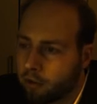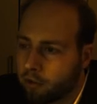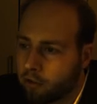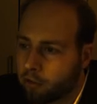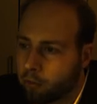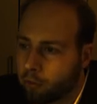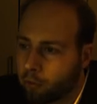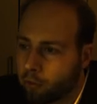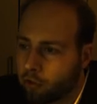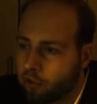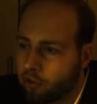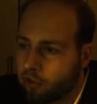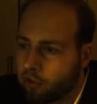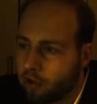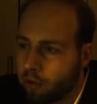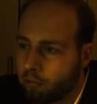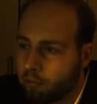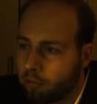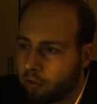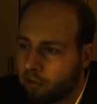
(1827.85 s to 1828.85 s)
towards
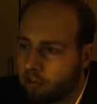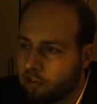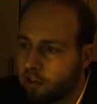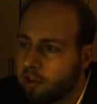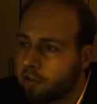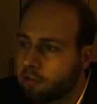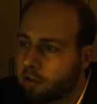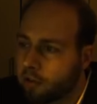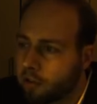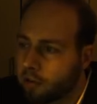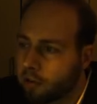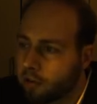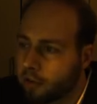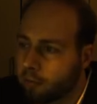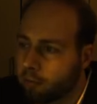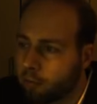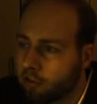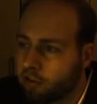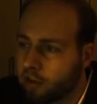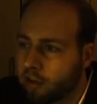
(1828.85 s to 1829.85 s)
some receiver
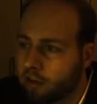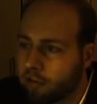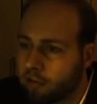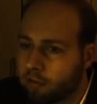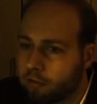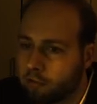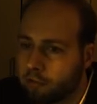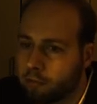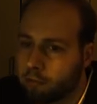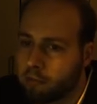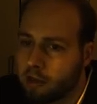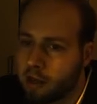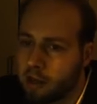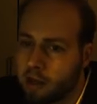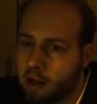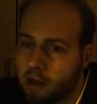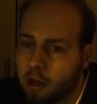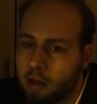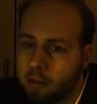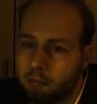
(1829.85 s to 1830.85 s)
that was hidden from
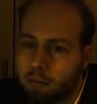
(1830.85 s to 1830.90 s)
me